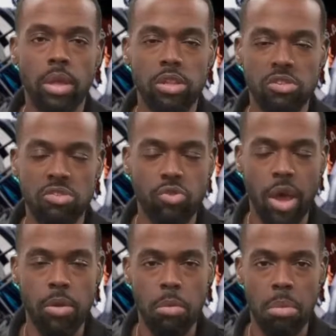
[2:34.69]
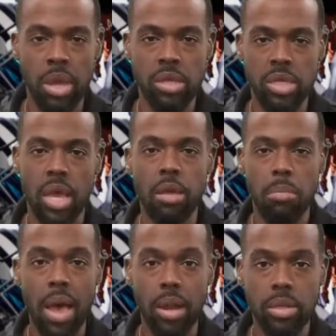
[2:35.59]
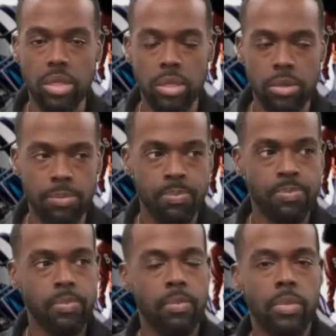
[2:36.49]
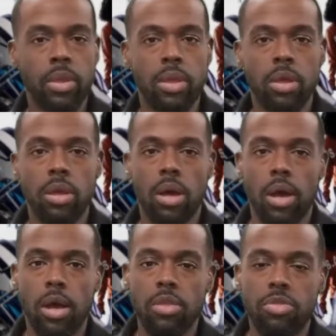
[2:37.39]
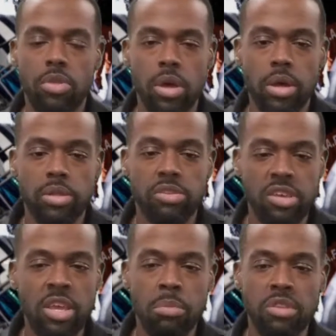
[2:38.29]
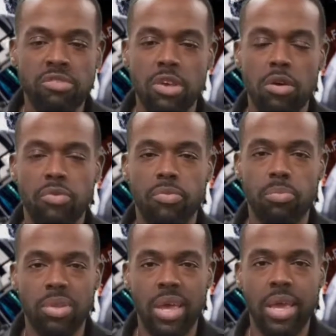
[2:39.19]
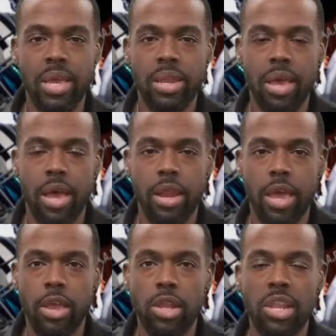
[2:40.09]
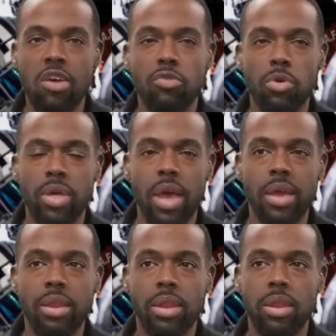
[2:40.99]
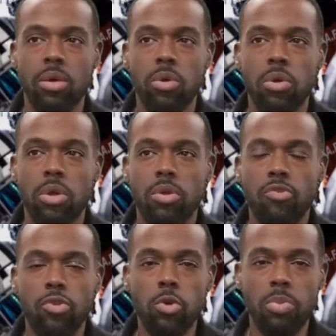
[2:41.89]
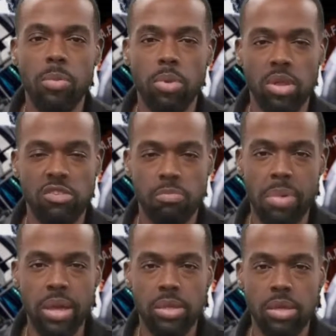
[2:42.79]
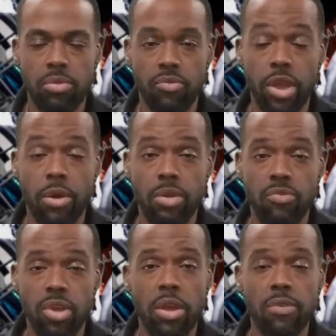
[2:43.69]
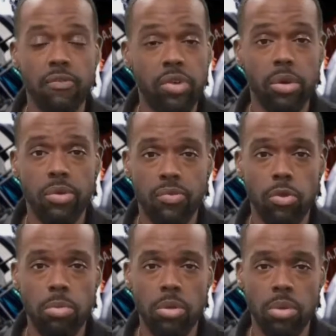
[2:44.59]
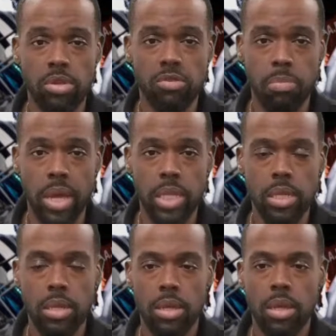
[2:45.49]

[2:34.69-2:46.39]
Just try to maintain balance. The team itself played at a level that few people expected. Very, very, very few people expected.